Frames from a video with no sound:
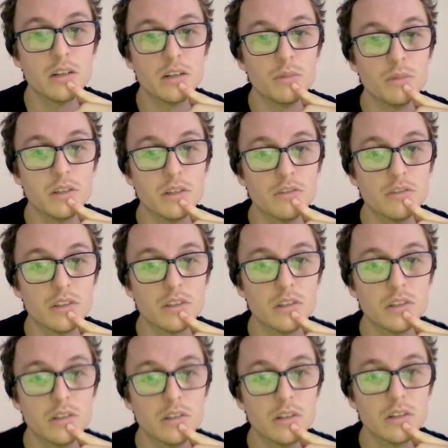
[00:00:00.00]
of a
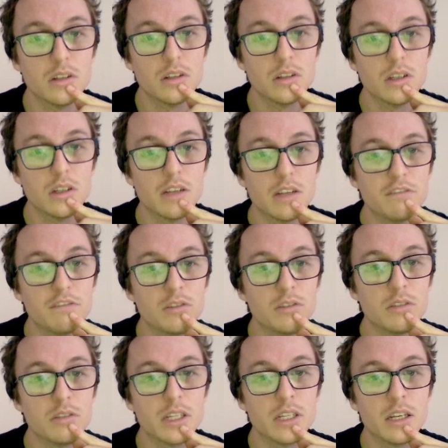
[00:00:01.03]
flaw
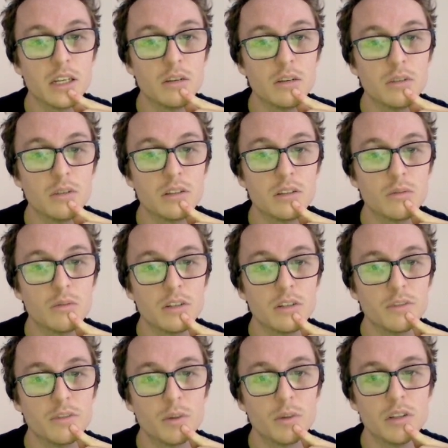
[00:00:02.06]
there with one of your
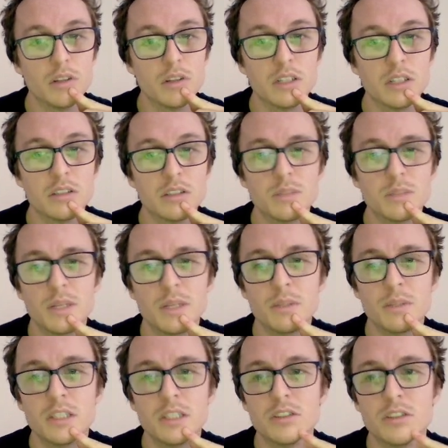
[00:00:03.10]
polygons, maybe
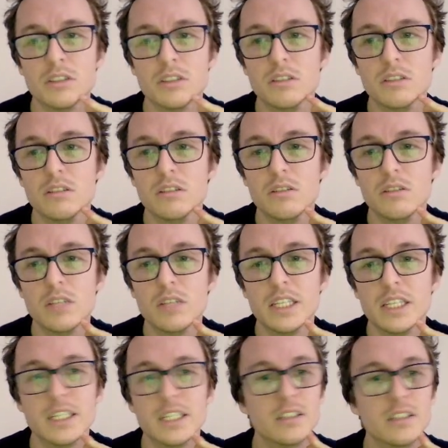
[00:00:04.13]
just looking
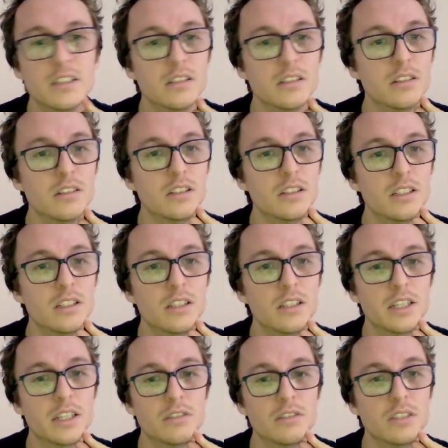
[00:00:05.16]
into those little
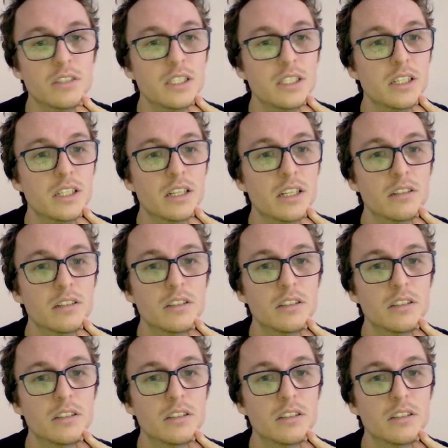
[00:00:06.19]
extra details.